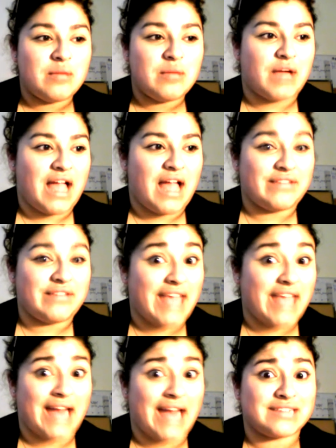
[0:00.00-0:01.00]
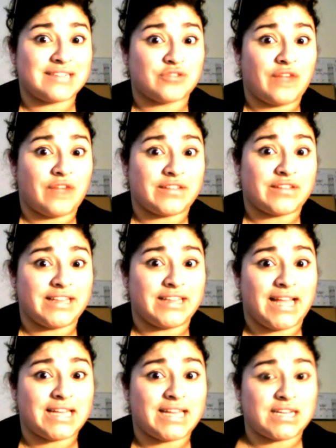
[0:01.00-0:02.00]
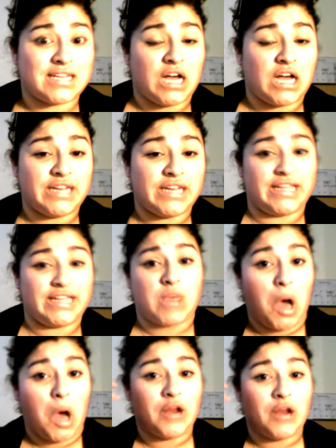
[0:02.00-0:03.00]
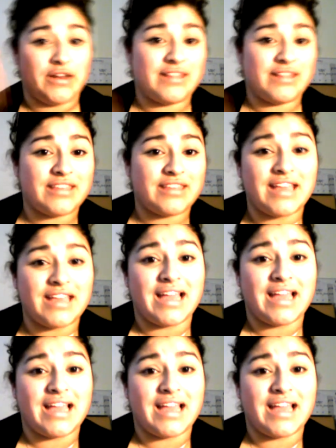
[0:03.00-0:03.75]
But I haven't catastrophically, like, gotten it caught on anything yet.